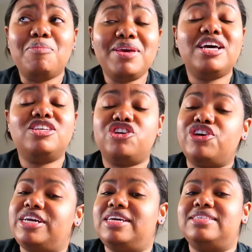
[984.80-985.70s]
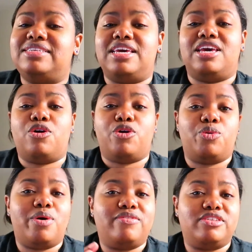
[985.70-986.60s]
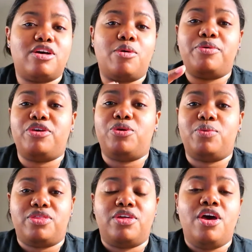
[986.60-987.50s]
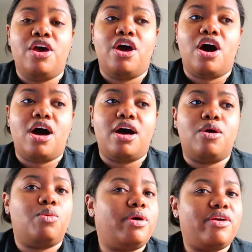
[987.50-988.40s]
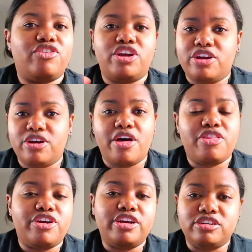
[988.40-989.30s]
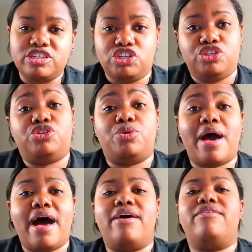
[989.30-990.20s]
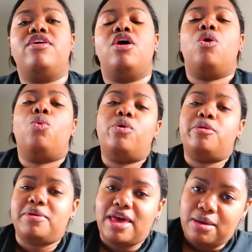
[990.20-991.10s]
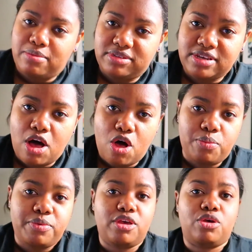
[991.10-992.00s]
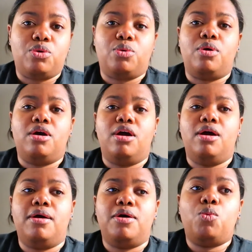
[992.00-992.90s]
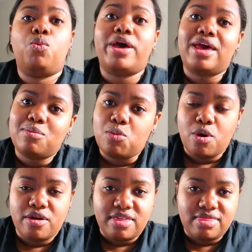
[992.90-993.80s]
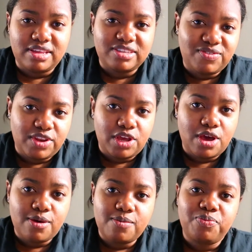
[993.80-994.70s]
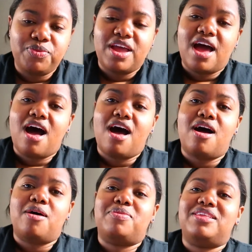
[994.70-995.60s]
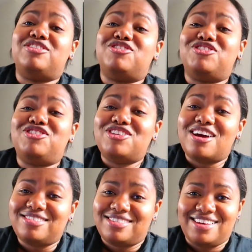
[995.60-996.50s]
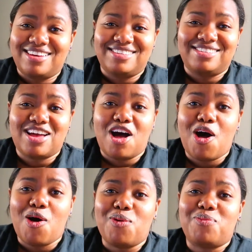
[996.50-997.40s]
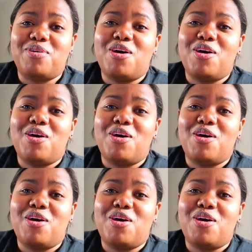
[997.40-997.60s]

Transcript: because your ENT or whoever's helping you with uh, whatever ear, other ear issues you have will be able to help you way more than this video. Um, these are just things to help